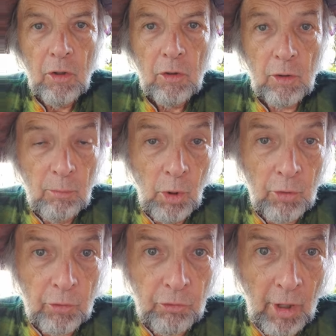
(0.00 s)

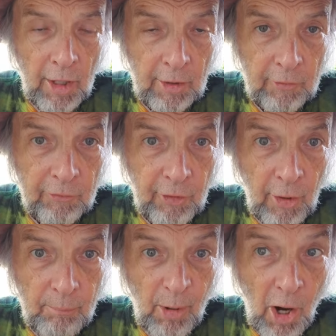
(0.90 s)
Komodo dragons,
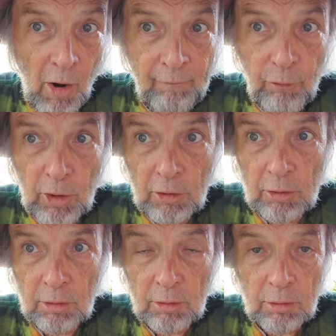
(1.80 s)
huh? Powerful.
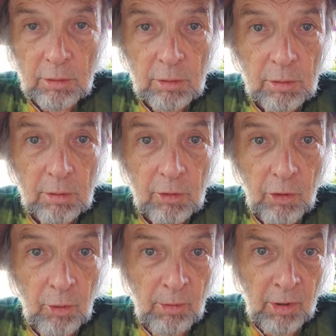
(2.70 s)

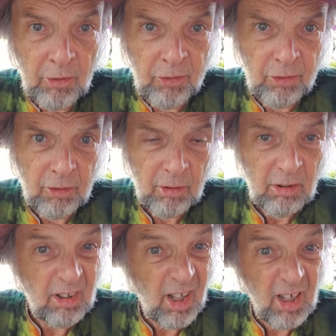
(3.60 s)
Humans?
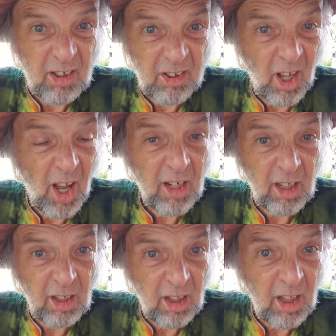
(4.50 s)
They attack
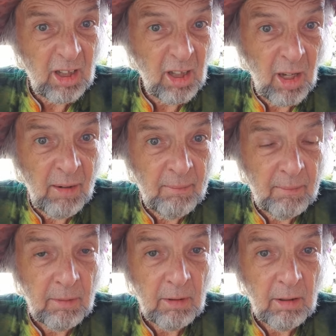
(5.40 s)
and eat them
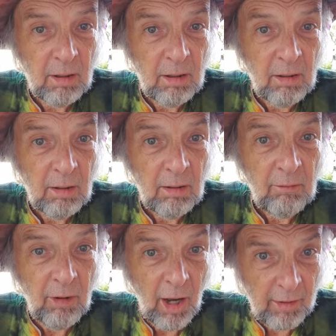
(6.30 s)

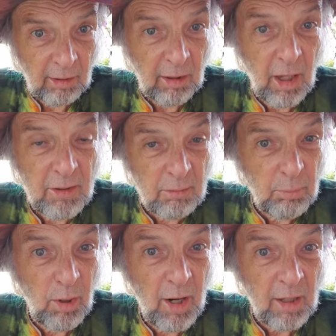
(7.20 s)
on a lunch
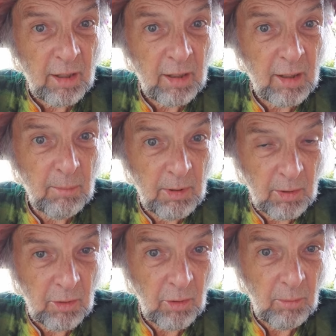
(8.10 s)
break. Give me a
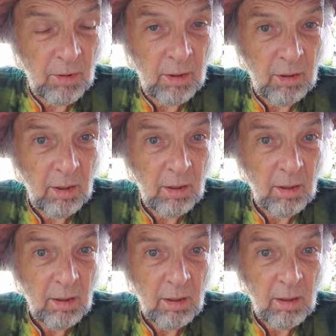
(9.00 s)
human.
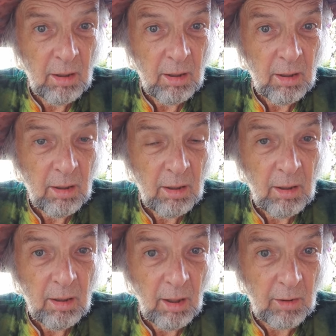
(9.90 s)

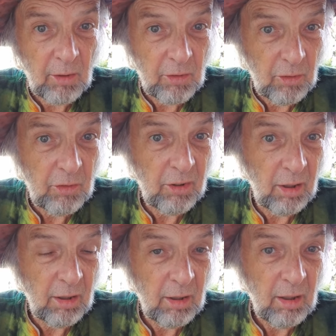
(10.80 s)
I could use
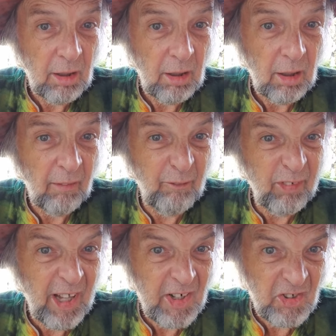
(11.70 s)
a
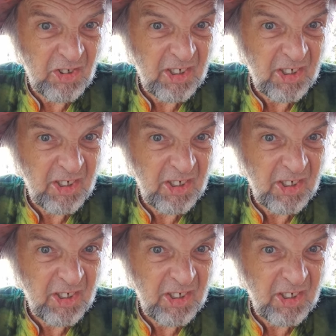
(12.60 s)
flesh